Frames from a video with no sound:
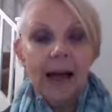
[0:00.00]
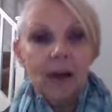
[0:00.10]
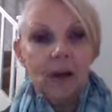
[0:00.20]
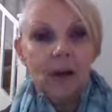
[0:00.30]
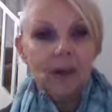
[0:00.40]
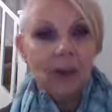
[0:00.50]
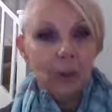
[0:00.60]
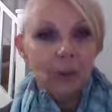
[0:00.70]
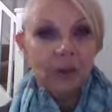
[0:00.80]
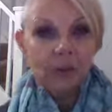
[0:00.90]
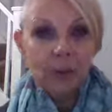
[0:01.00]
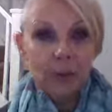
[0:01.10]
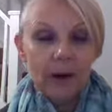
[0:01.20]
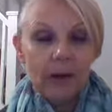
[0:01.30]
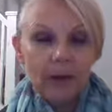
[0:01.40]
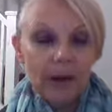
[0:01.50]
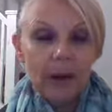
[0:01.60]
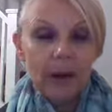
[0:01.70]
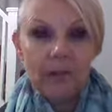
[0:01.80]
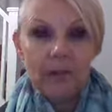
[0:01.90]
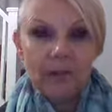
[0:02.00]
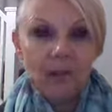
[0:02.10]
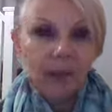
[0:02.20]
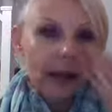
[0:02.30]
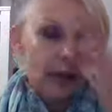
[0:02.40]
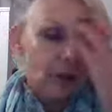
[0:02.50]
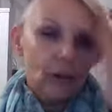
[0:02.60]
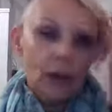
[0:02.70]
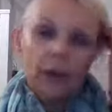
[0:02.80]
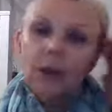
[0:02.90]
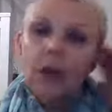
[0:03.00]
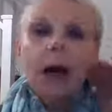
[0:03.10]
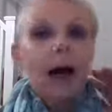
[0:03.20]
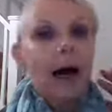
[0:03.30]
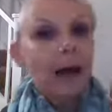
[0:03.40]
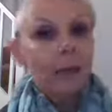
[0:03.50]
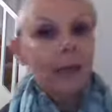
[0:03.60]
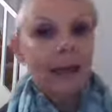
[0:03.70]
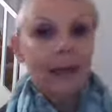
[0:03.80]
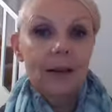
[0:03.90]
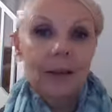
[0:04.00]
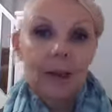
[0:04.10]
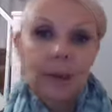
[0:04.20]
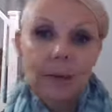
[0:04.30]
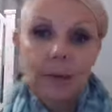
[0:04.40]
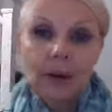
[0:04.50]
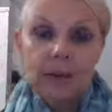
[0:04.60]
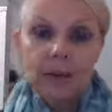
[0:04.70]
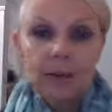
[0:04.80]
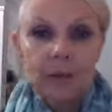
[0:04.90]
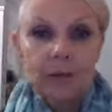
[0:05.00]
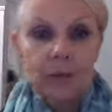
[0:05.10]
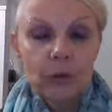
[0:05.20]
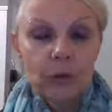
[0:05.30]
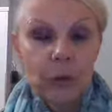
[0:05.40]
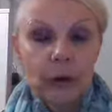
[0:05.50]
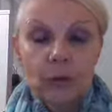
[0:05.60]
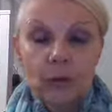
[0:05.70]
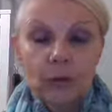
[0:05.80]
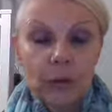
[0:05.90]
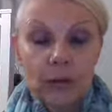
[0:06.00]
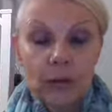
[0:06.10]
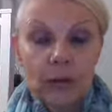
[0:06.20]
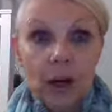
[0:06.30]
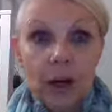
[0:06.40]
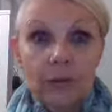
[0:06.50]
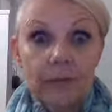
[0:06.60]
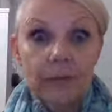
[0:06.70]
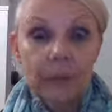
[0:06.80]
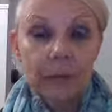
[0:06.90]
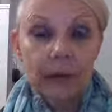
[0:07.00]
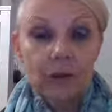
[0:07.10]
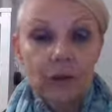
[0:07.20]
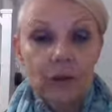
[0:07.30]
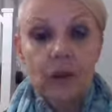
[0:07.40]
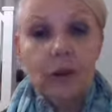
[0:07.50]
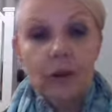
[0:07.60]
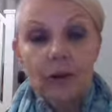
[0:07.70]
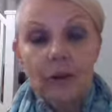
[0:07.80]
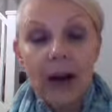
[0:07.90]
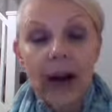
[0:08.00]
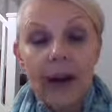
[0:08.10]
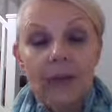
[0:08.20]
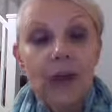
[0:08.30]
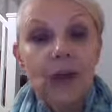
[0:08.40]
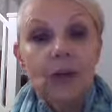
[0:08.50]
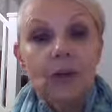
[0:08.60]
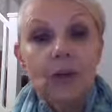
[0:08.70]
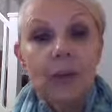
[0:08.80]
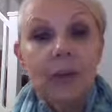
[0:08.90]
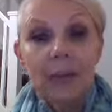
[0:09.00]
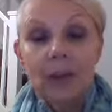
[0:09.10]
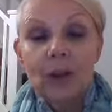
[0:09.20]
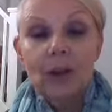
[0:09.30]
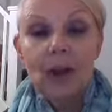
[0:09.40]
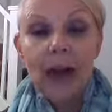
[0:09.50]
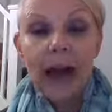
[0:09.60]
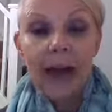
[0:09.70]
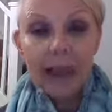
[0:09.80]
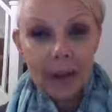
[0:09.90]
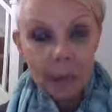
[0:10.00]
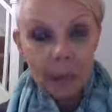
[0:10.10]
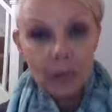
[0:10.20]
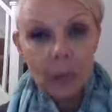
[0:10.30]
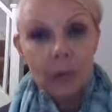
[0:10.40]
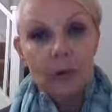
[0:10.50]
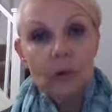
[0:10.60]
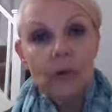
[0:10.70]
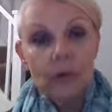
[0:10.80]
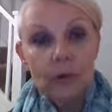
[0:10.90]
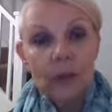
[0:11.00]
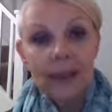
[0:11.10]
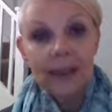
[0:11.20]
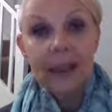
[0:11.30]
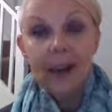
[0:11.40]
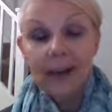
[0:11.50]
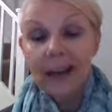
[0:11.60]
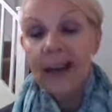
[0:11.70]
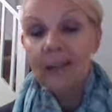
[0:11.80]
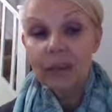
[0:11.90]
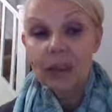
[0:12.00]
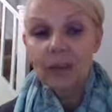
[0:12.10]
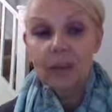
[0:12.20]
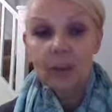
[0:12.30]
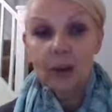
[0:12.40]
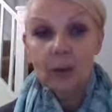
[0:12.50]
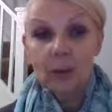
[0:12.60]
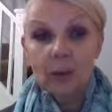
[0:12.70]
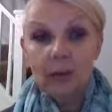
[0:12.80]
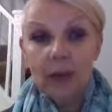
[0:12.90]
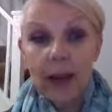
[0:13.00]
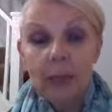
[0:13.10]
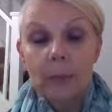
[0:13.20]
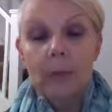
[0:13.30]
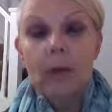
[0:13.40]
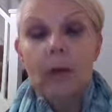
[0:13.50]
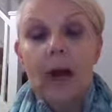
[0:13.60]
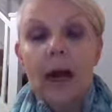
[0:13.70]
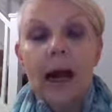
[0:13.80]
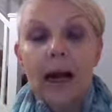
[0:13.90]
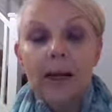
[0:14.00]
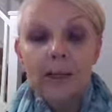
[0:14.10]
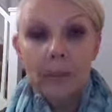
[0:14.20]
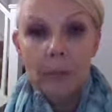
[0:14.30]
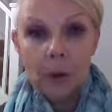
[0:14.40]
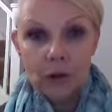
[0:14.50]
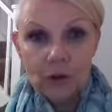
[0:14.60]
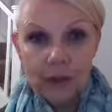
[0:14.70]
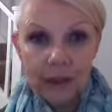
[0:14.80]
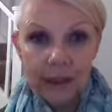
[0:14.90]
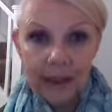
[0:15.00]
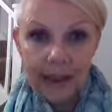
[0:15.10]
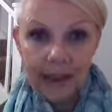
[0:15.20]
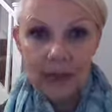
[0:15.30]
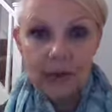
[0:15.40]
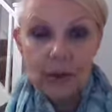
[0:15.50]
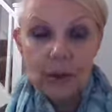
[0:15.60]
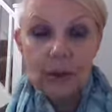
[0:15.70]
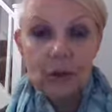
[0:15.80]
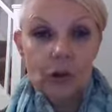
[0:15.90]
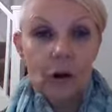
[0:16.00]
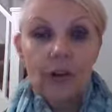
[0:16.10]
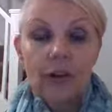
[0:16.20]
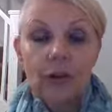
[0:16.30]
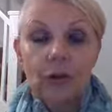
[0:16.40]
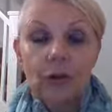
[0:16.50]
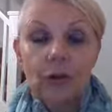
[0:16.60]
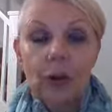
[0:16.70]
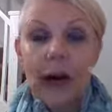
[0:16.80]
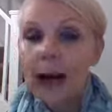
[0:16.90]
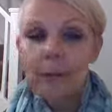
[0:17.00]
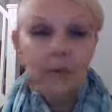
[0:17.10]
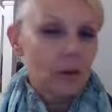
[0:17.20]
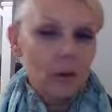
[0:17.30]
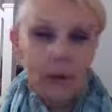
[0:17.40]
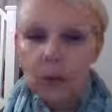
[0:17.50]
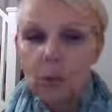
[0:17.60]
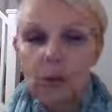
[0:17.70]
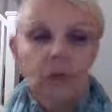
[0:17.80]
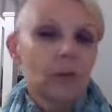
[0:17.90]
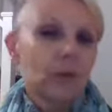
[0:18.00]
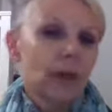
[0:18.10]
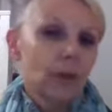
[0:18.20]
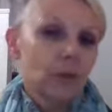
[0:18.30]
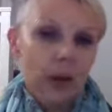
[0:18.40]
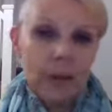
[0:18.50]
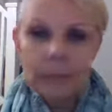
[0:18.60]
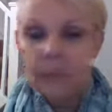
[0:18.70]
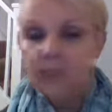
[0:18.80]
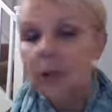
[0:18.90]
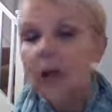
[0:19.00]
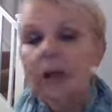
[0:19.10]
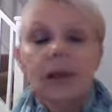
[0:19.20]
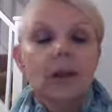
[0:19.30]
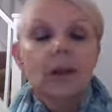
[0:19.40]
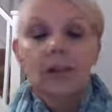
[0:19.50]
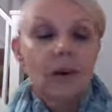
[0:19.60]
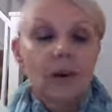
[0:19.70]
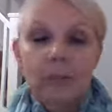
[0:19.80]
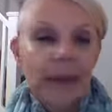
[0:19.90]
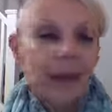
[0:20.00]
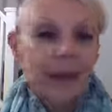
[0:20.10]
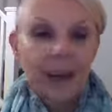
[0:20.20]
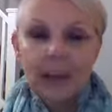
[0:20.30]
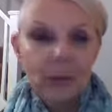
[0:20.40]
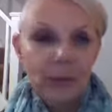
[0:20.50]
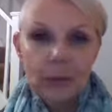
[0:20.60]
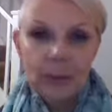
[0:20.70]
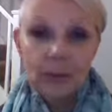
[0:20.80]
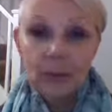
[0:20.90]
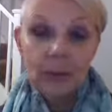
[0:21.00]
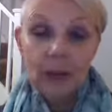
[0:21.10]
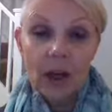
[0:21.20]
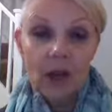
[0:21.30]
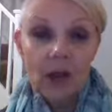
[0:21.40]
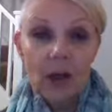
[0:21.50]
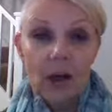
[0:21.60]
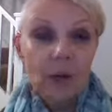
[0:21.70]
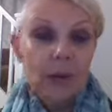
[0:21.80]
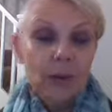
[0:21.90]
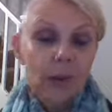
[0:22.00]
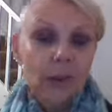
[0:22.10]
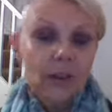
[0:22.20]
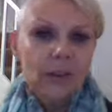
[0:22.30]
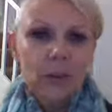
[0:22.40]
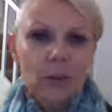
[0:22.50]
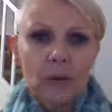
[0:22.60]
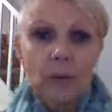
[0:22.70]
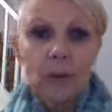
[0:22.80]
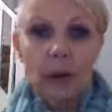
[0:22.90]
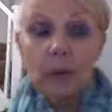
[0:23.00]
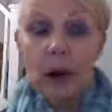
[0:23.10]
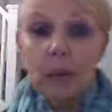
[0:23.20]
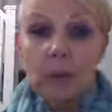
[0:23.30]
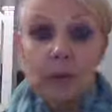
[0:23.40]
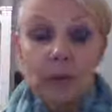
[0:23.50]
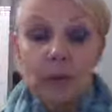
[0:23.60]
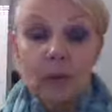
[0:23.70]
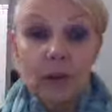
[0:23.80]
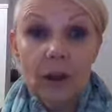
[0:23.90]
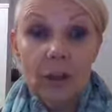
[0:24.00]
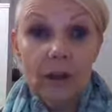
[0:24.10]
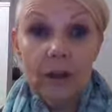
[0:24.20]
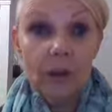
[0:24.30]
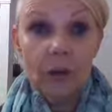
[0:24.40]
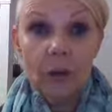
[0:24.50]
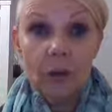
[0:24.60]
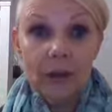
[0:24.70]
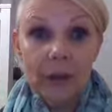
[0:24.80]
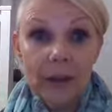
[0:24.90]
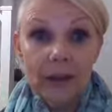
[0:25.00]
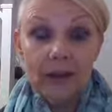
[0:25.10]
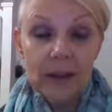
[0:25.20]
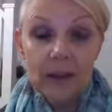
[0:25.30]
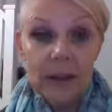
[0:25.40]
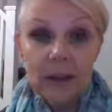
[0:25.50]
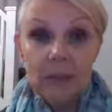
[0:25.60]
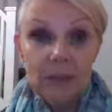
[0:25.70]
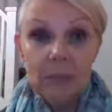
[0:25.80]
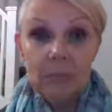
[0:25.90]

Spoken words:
There was a separation, there was a disconnection in the process afterwards where you're trying to recover from the massive shock you've had. You're maybe not able to be, and I heavily underline the word able, as emotionally connected with your child as you absolutely want to be, dreamt of being, and all the rest of it. I mean, when my son was born, I was just in complete shock for about 10 days.